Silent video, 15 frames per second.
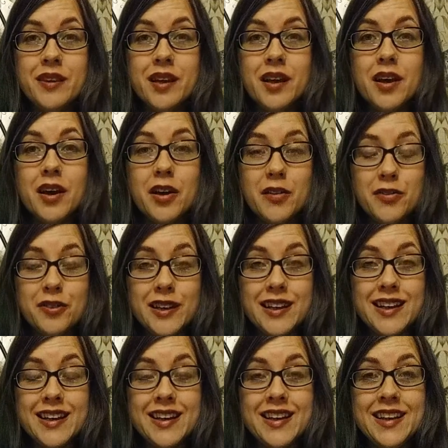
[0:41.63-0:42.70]

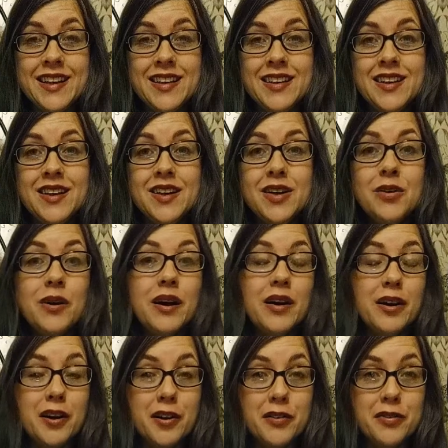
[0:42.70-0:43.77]
hopefully
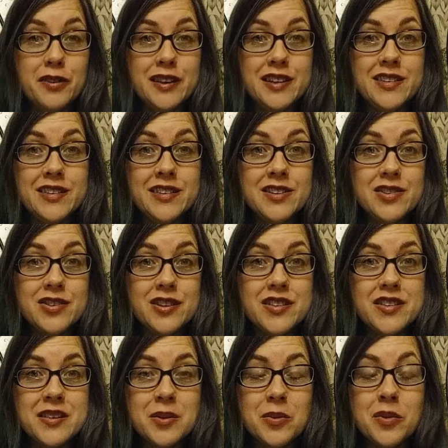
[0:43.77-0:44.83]
is an
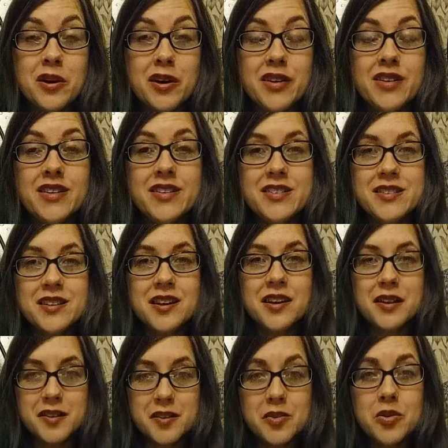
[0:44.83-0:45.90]
interesting word, because
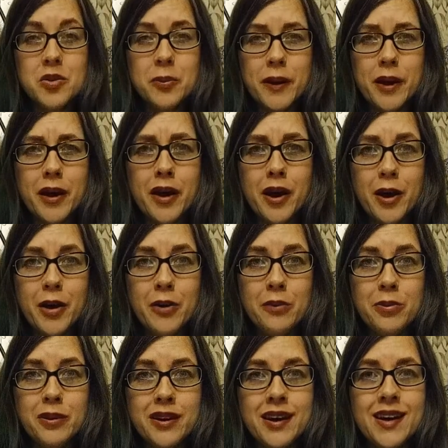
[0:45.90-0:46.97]
it's all about
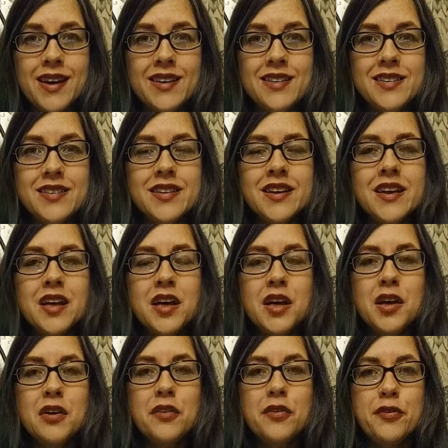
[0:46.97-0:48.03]
hope and
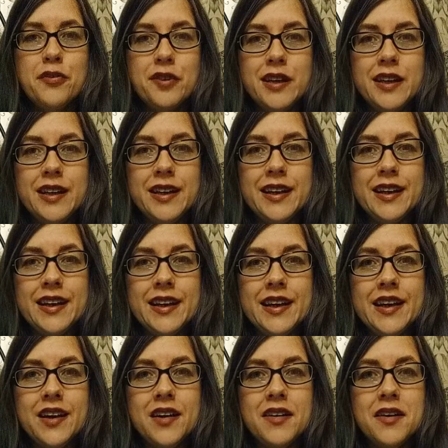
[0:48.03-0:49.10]

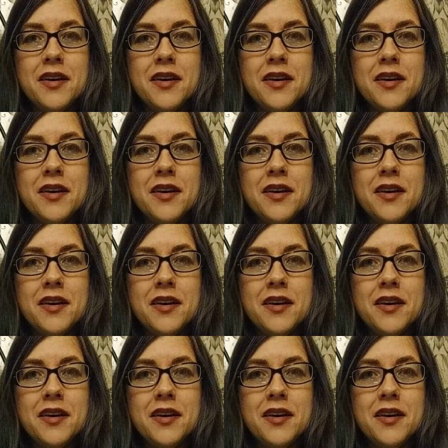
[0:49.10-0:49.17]
feeling